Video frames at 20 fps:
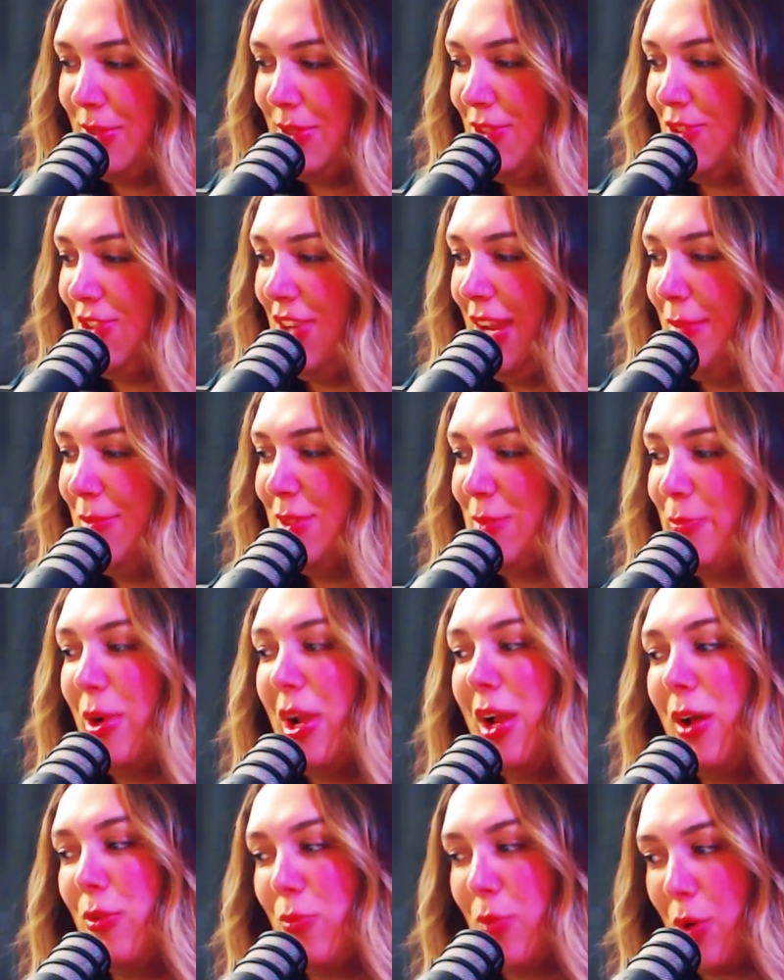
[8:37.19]
James
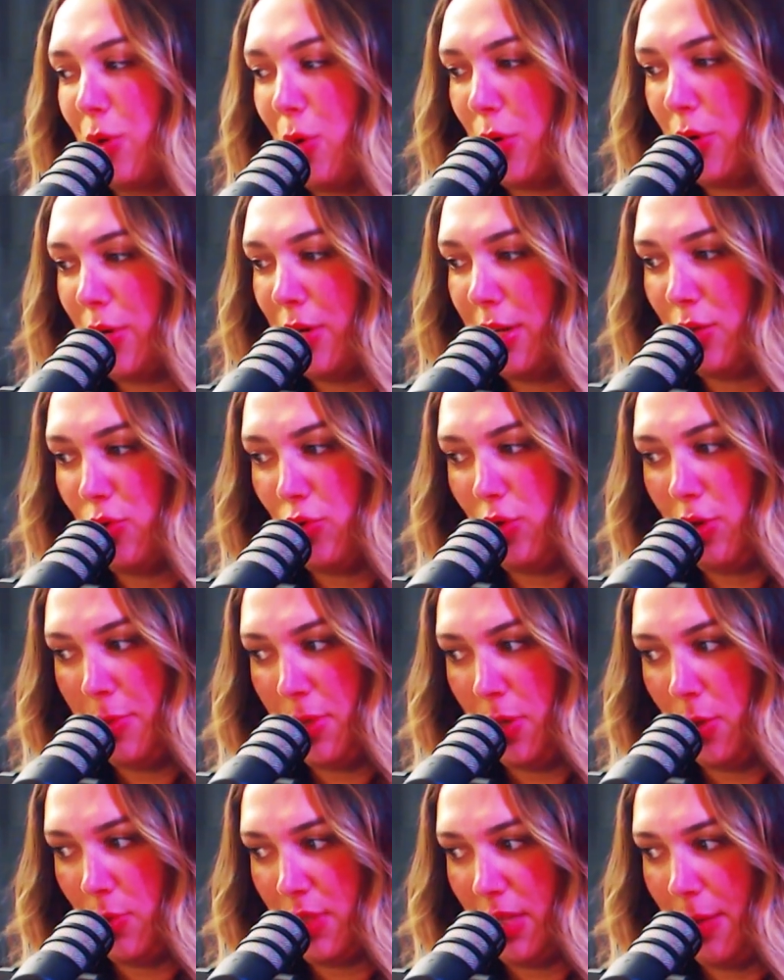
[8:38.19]
Brown recorded a
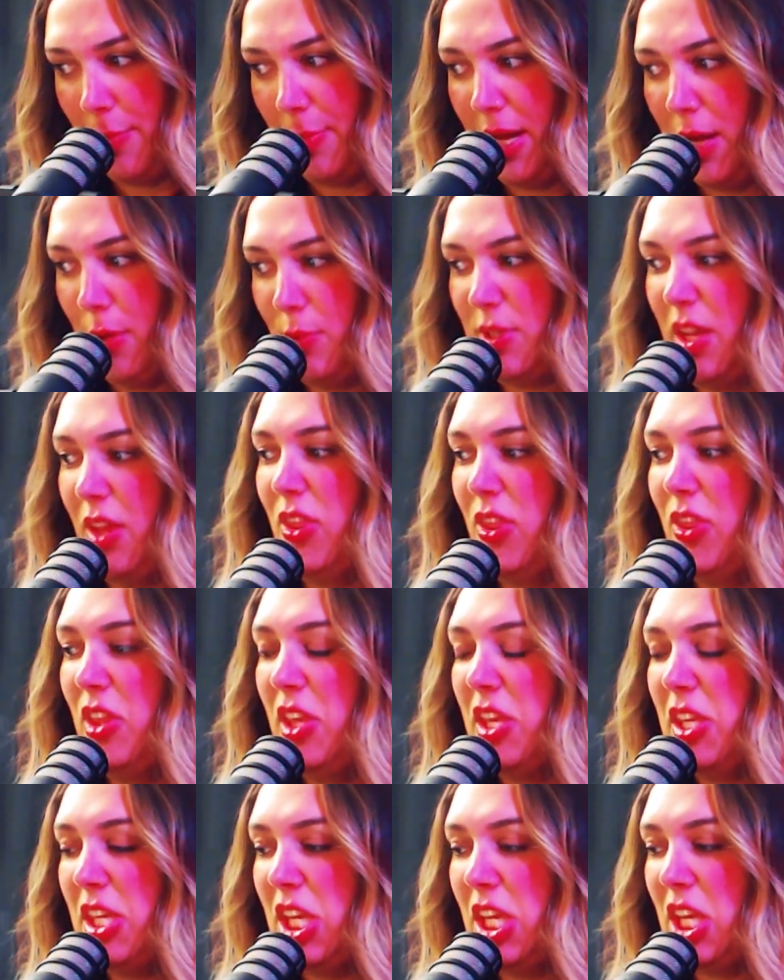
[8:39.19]
tribute about
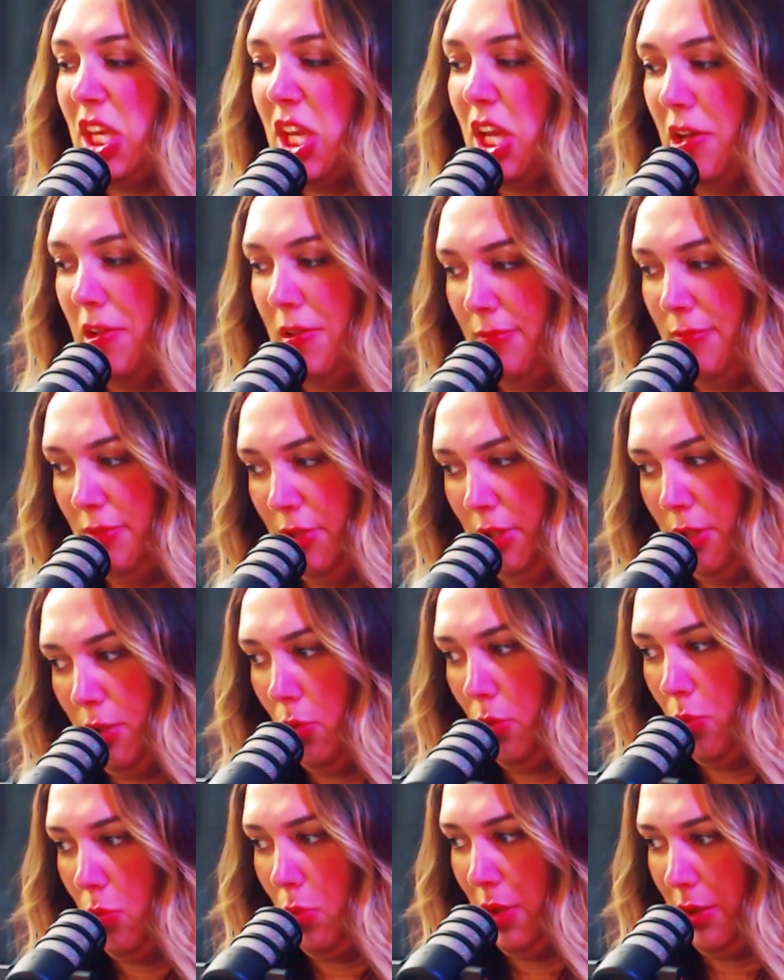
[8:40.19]
thinking of
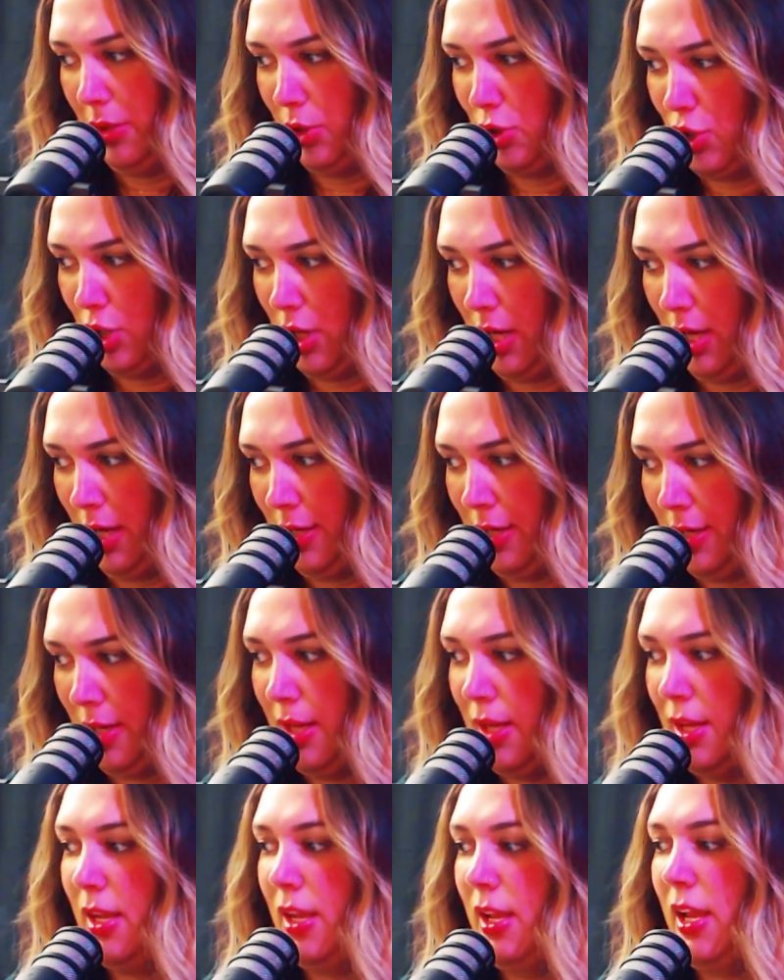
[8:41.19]
Little Willie John
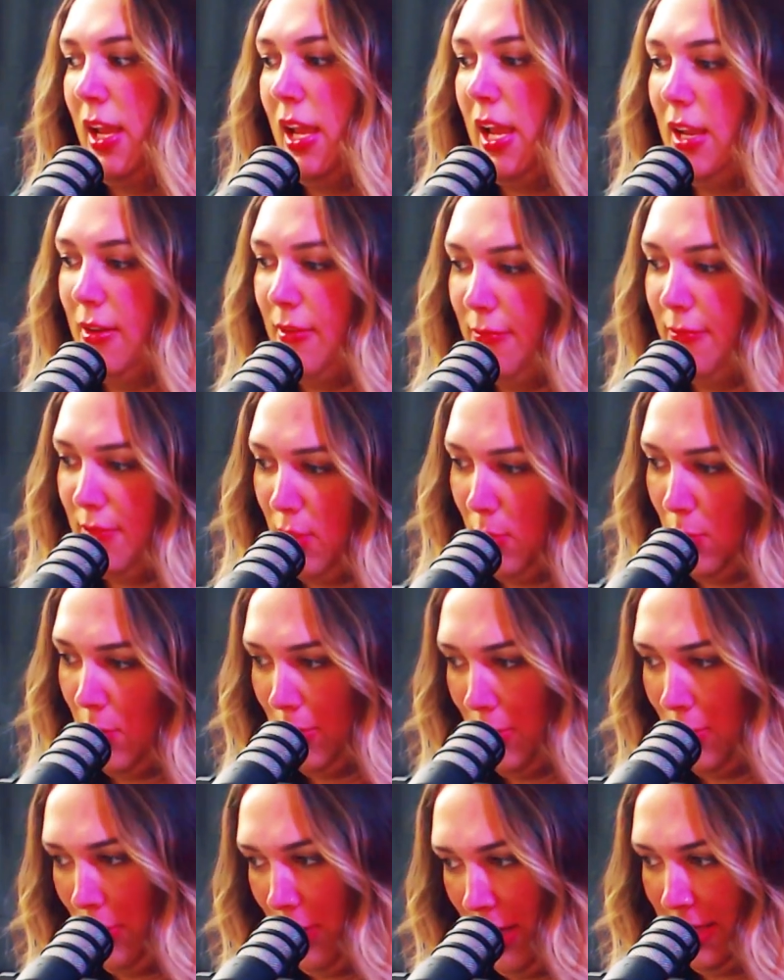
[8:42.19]
and a few
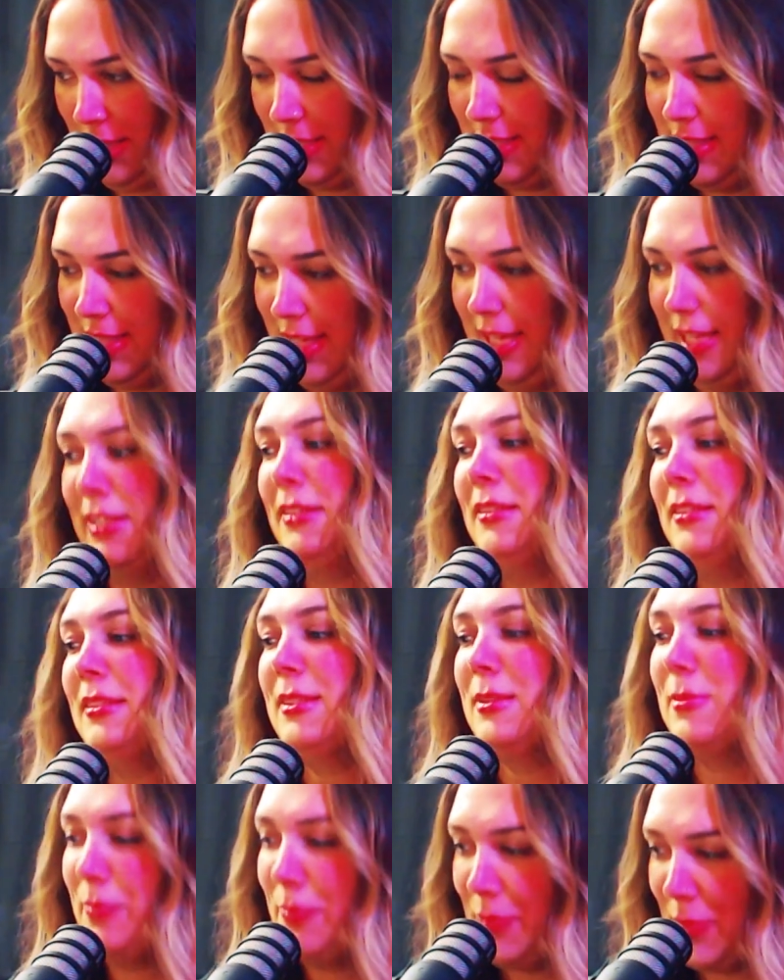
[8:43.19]
other nice
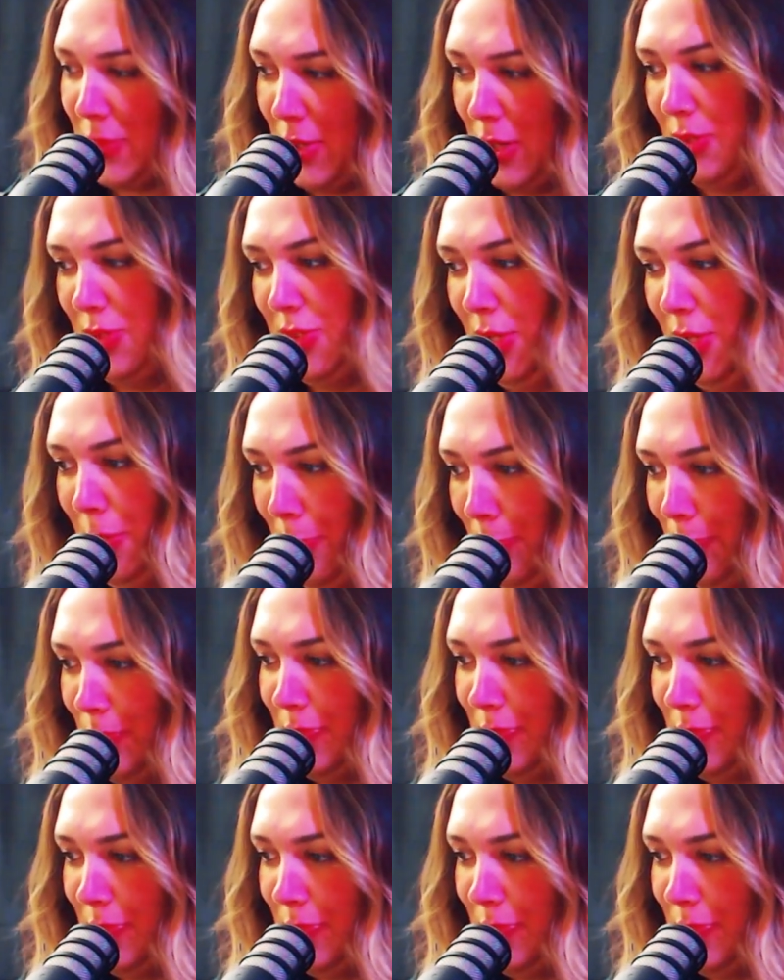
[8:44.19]
things also.